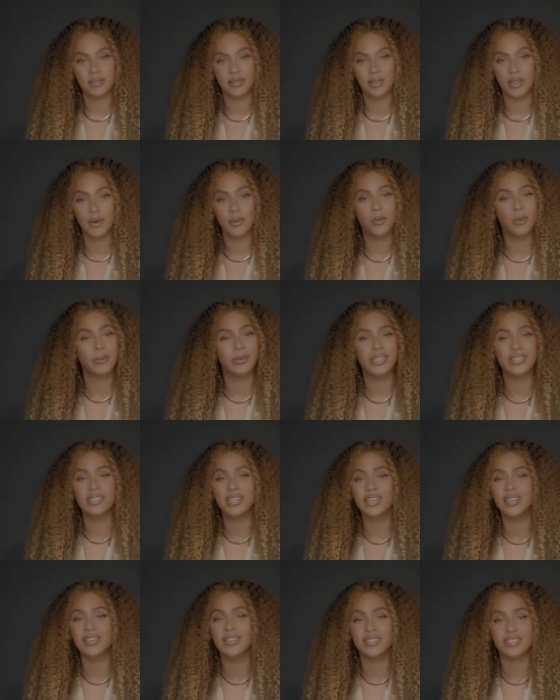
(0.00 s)
There will be
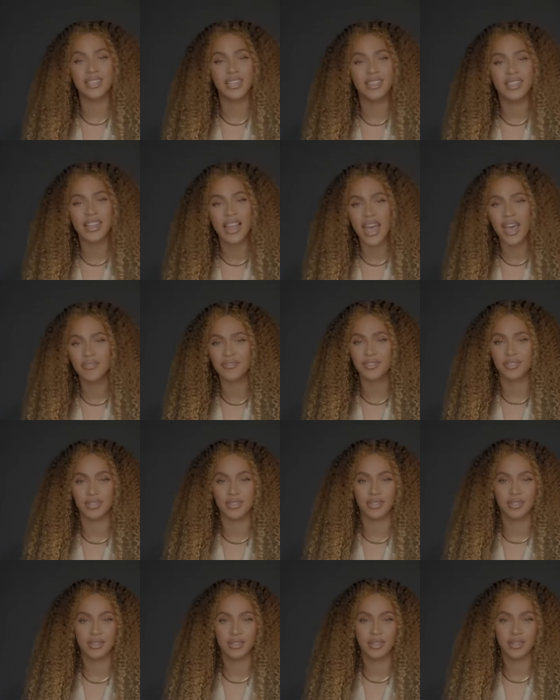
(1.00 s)
tears and
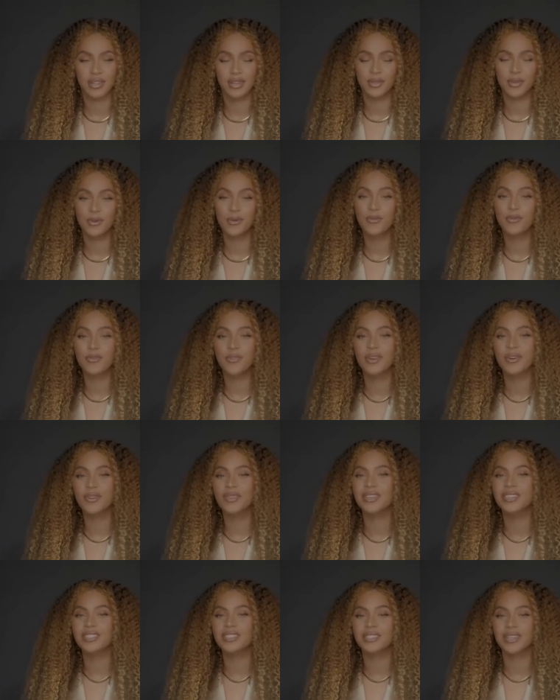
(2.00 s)
laughter. You'll feel
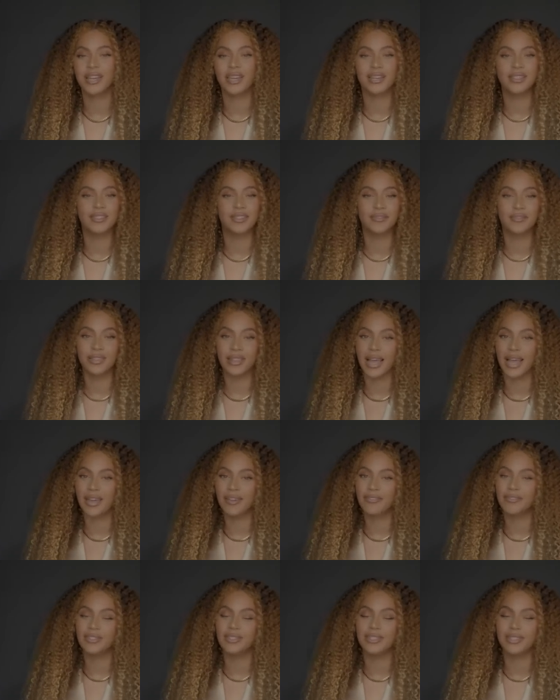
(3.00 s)
the shades of
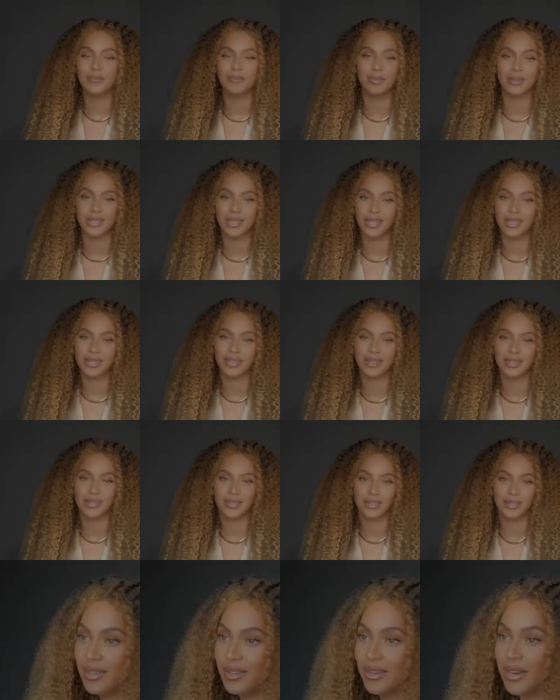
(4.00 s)
life deeply.
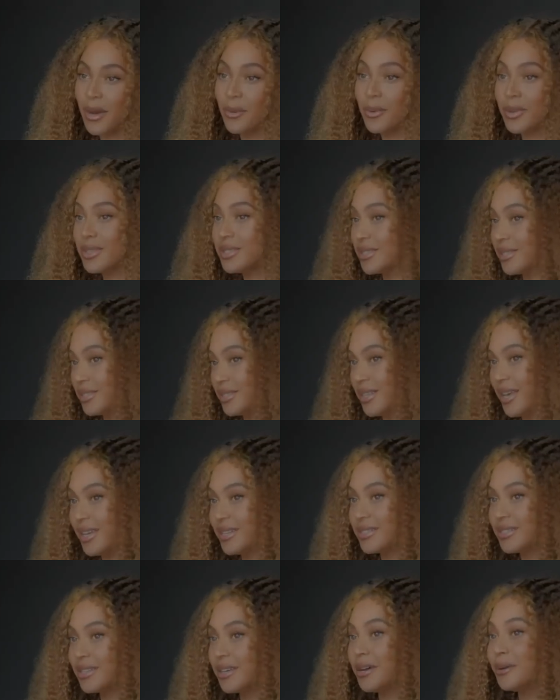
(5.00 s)
Now, with
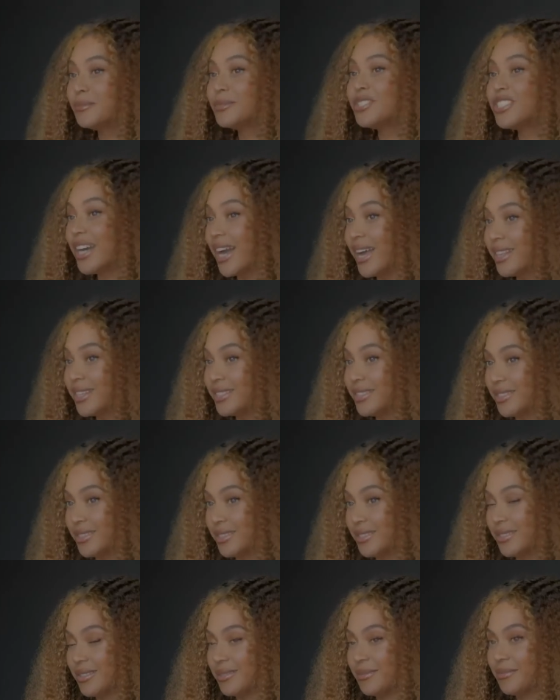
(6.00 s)
success comes
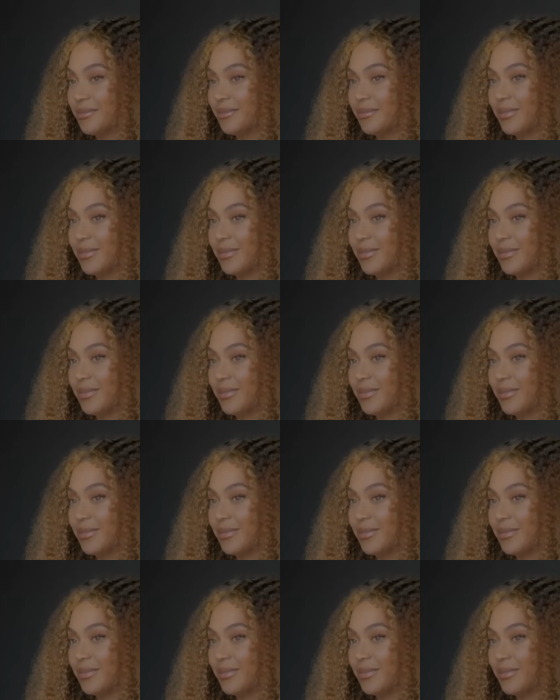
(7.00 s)
challenges.